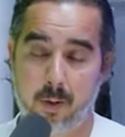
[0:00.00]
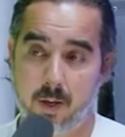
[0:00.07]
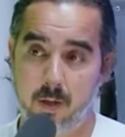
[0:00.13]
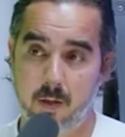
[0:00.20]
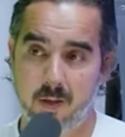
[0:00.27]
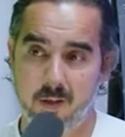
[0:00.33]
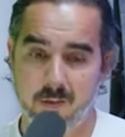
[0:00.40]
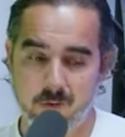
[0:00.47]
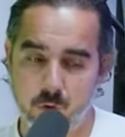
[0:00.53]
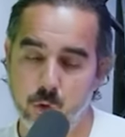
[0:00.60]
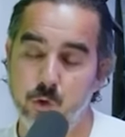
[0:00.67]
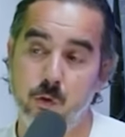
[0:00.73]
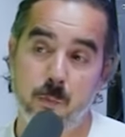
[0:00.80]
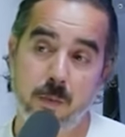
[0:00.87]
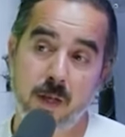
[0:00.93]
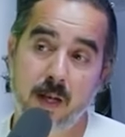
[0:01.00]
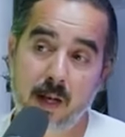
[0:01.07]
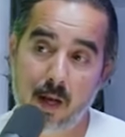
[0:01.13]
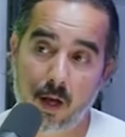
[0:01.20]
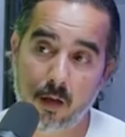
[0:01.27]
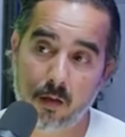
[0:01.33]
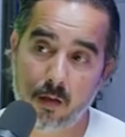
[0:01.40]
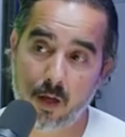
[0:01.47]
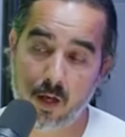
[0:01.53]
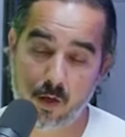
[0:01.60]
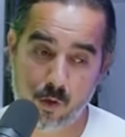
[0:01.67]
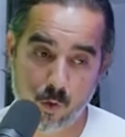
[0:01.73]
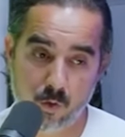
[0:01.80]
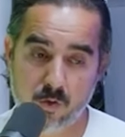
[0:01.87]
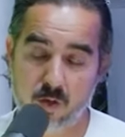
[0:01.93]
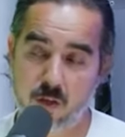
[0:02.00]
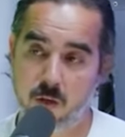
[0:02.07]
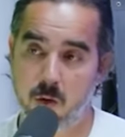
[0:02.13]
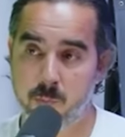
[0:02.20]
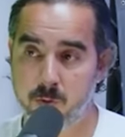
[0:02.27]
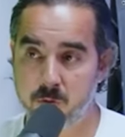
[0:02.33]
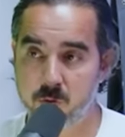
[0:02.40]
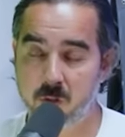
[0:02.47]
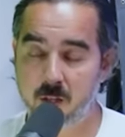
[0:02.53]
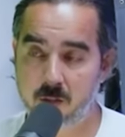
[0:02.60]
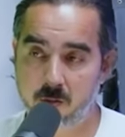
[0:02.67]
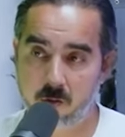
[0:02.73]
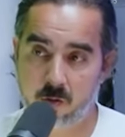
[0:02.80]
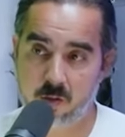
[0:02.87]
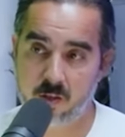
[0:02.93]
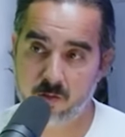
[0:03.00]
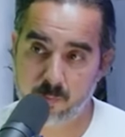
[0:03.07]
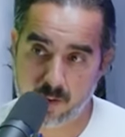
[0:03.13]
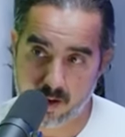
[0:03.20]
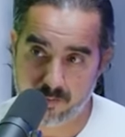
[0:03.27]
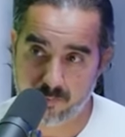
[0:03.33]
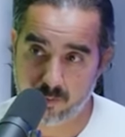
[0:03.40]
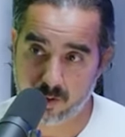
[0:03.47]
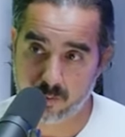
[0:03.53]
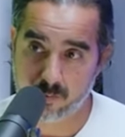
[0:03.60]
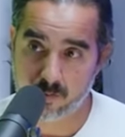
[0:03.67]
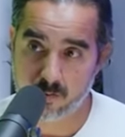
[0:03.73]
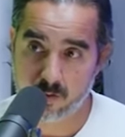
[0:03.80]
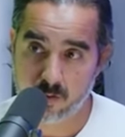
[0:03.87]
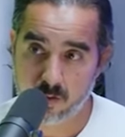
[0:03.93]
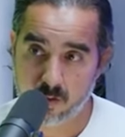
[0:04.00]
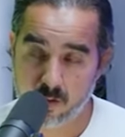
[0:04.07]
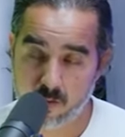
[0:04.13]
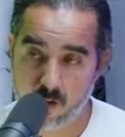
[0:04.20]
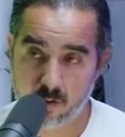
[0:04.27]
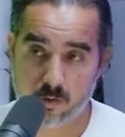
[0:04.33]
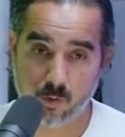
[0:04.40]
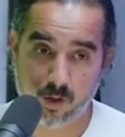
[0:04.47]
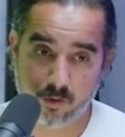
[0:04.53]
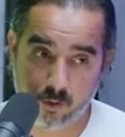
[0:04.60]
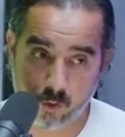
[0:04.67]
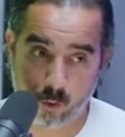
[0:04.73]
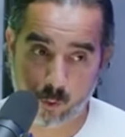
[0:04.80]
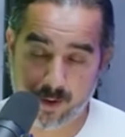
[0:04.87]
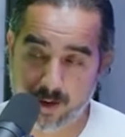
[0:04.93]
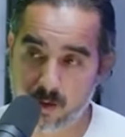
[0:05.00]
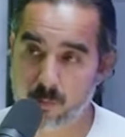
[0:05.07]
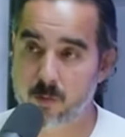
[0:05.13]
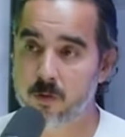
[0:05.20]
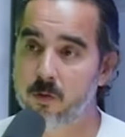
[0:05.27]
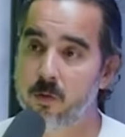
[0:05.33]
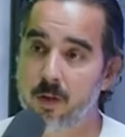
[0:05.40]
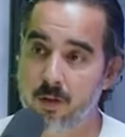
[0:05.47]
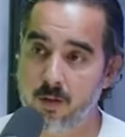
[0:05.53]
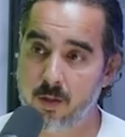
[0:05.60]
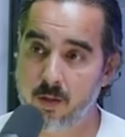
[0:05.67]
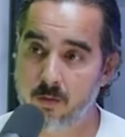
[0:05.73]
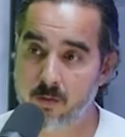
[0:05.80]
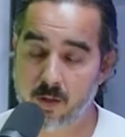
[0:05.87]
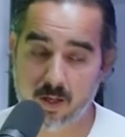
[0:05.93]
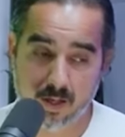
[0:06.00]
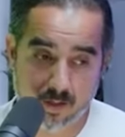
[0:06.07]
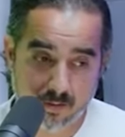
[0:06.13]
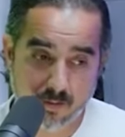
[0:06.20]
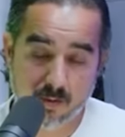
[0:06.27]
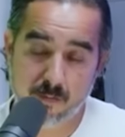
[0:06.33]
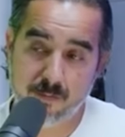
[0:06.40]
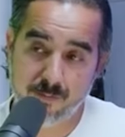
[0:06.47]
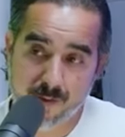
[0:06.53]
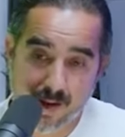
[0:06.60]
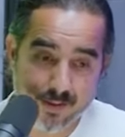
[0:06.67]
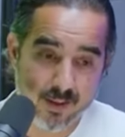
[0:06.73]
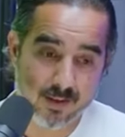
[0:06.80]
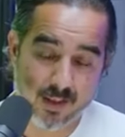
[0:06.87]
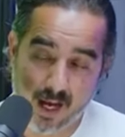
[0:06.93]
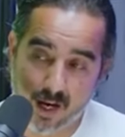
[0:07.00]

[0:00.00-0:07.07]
But social media and using the opportunities on these platforms, mm-hmm. not trying to create opportunities, yeah. is the thing